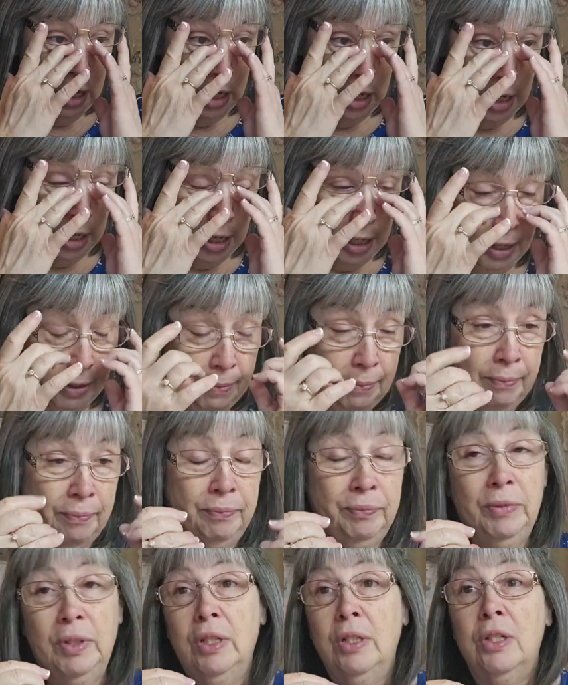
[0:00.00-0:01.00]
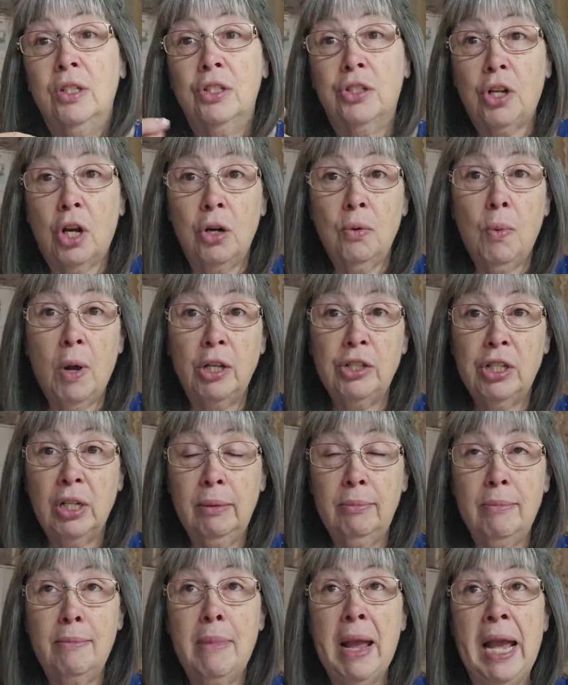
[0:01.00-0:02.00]
um, started
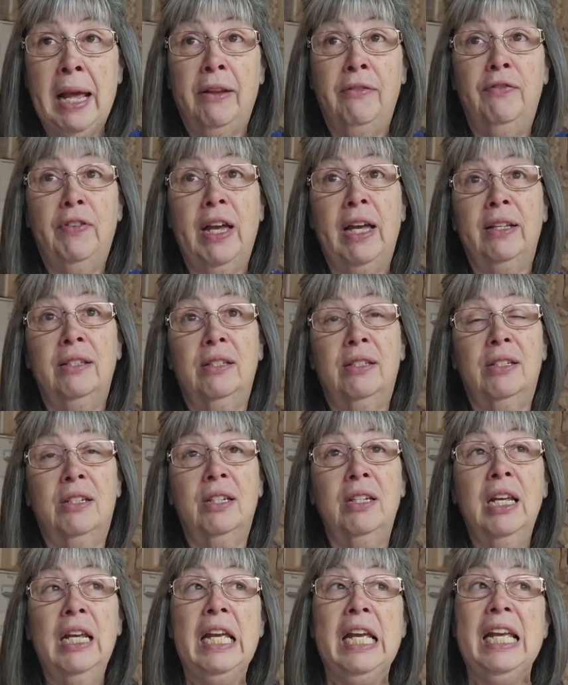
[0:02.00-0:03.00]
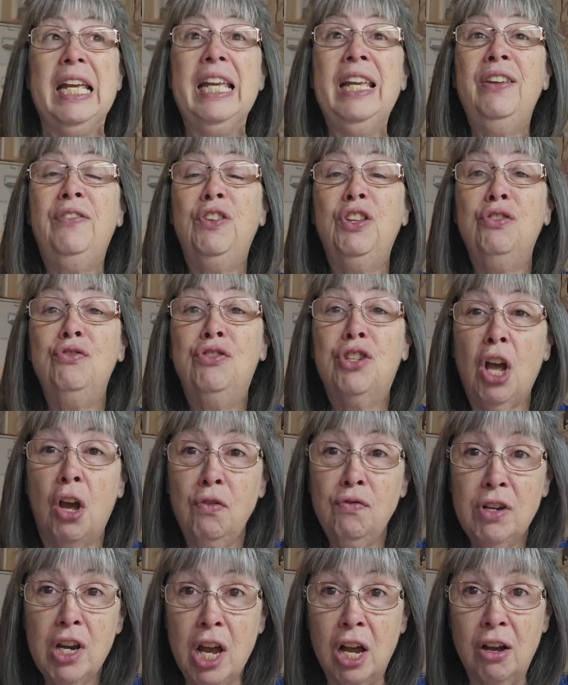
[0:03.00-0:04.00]
watching Manifest. If you
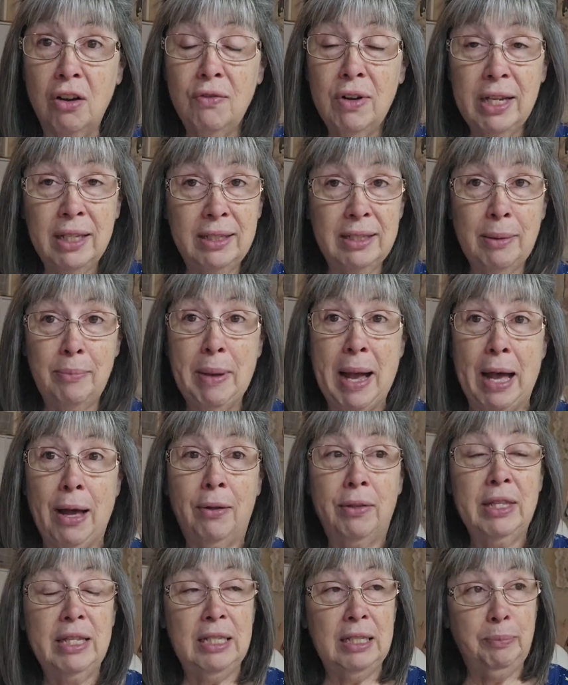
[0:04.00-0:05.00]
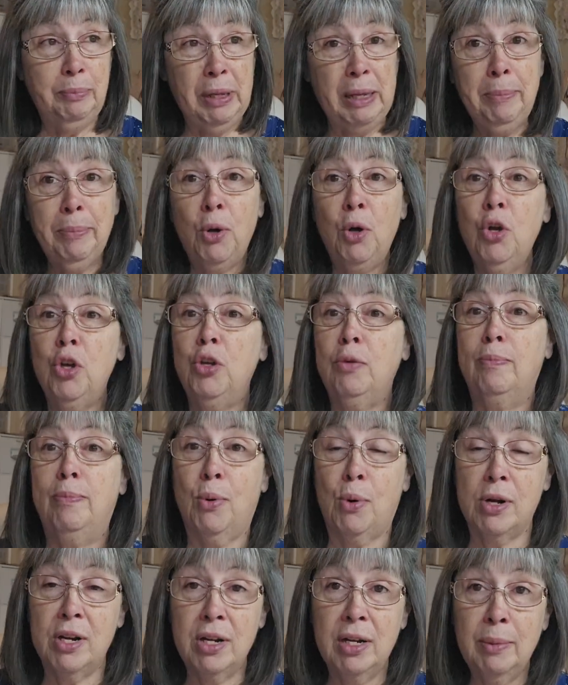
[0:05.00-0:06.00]
don't know, it's about these people who
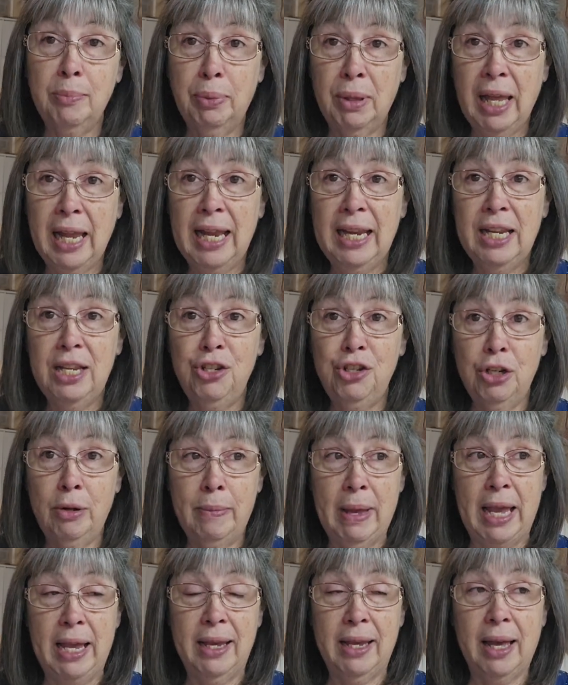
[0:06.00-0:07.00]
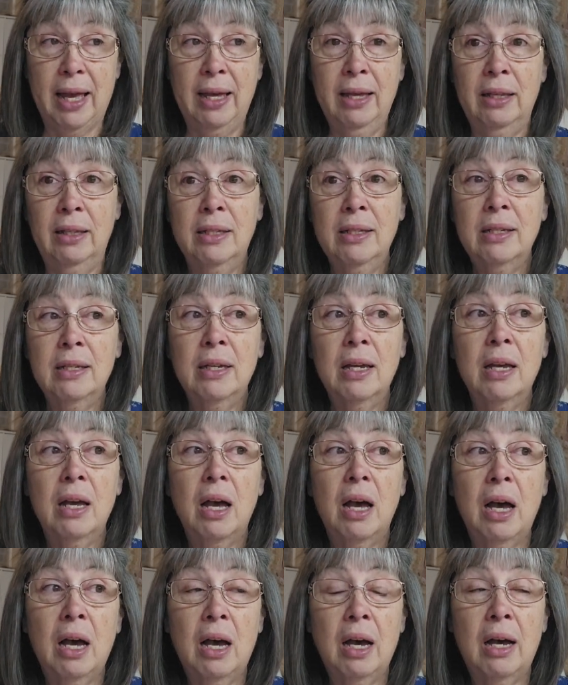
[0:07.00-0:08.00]
boarded a plane in Jamaica.
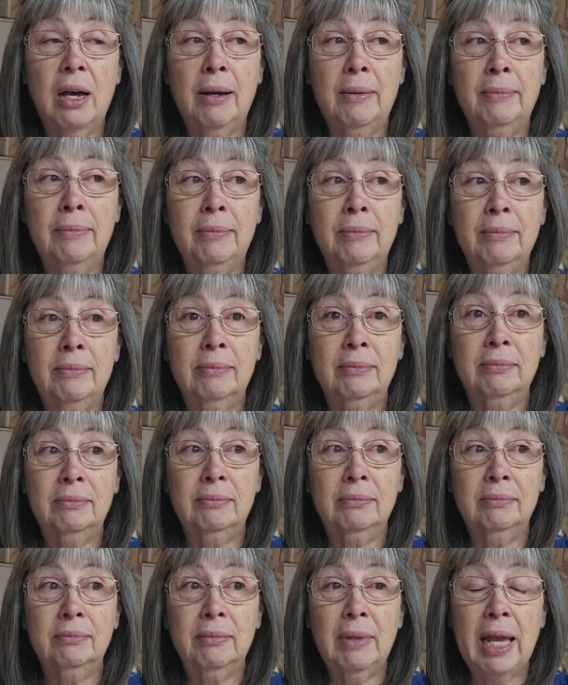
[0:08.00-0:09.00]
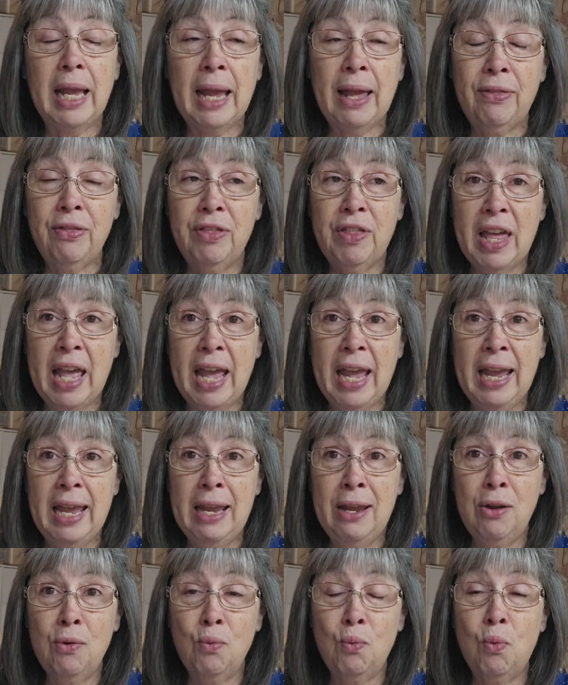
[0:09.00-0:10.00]
Um, and
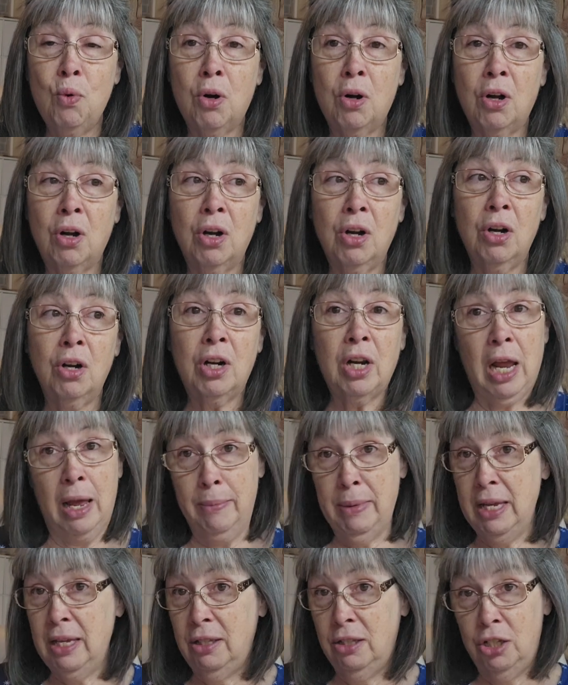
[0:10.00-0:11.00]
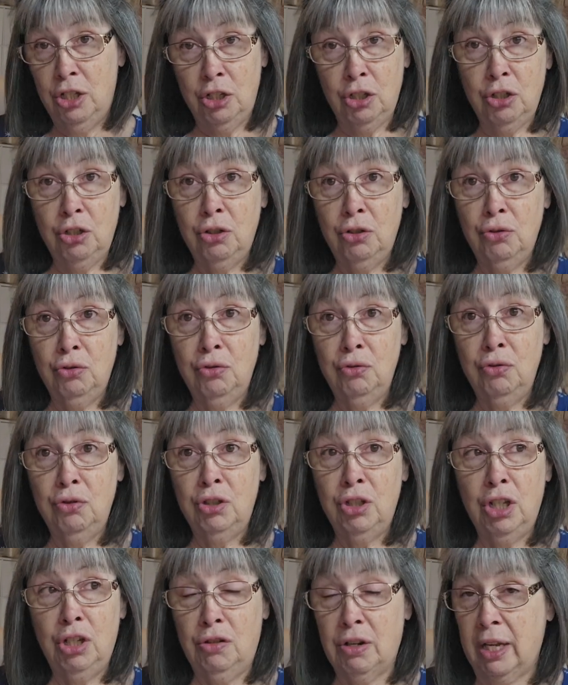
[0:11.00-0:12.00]
they were coming to
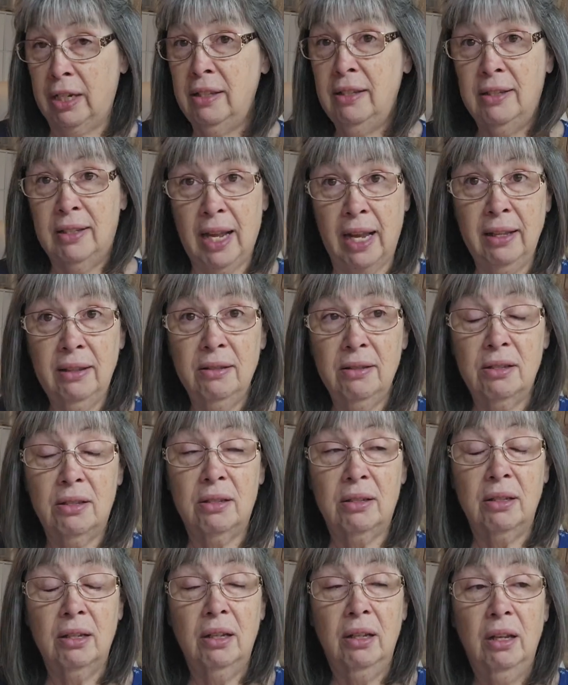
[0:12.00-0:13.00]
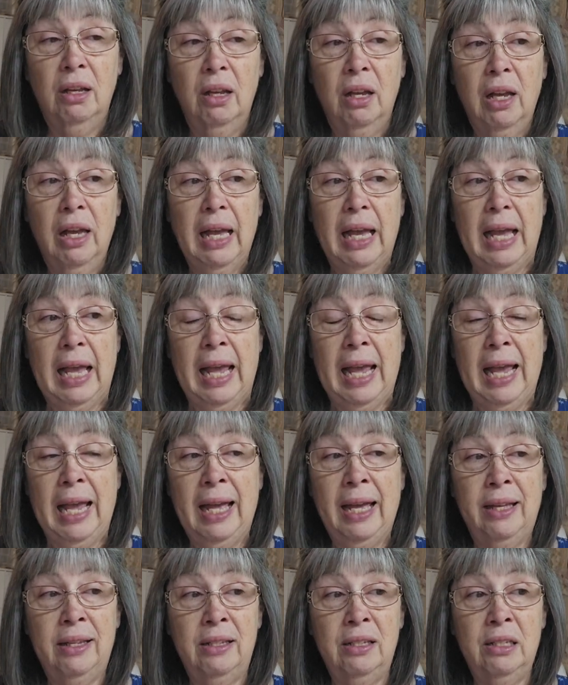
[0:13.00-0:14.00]
the United States
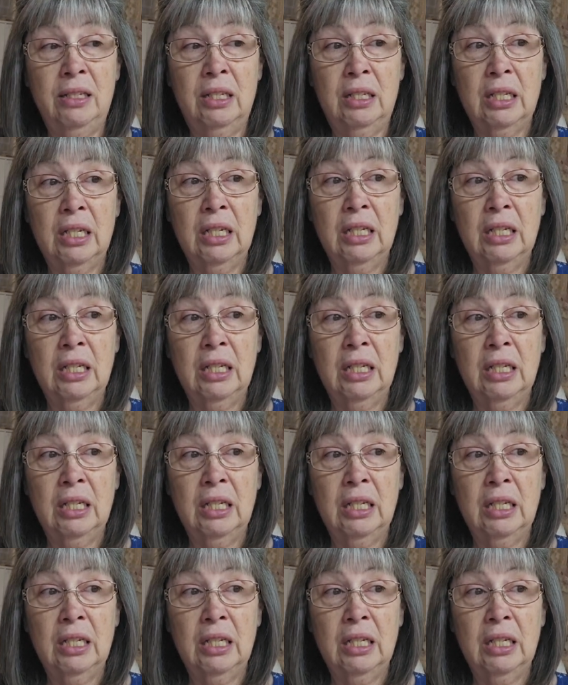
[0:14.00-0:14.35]
and